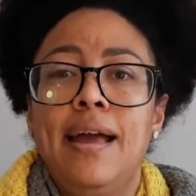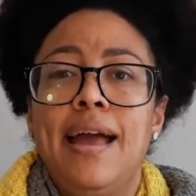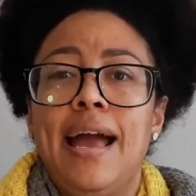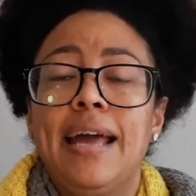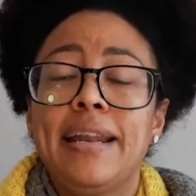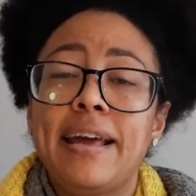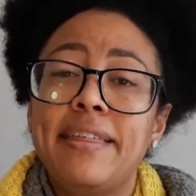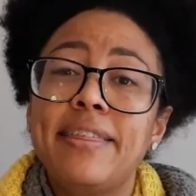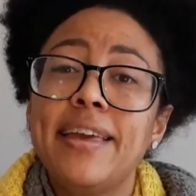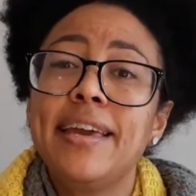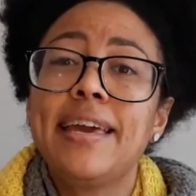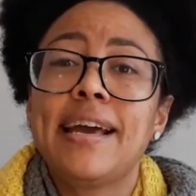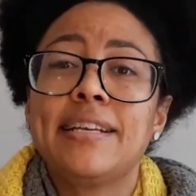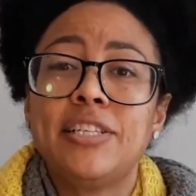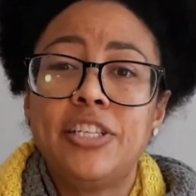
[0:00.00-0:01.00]
And I
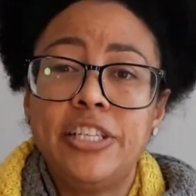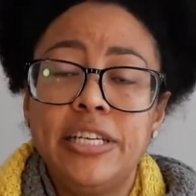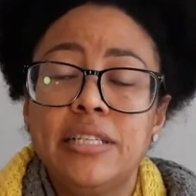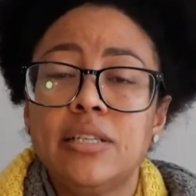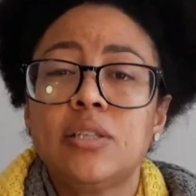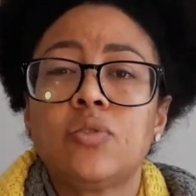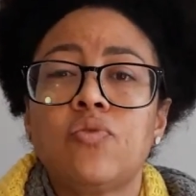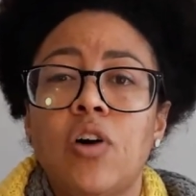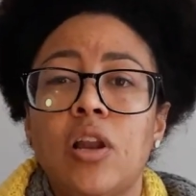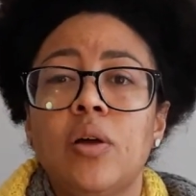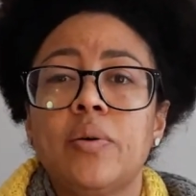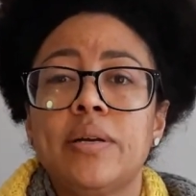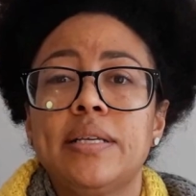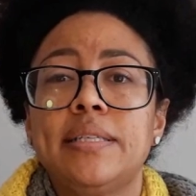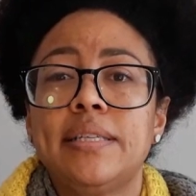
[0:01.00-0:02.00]
think as Jesus
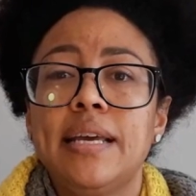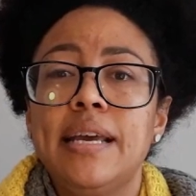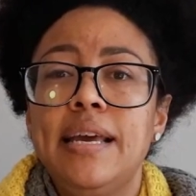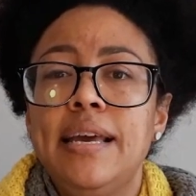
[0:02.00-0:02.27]
followers,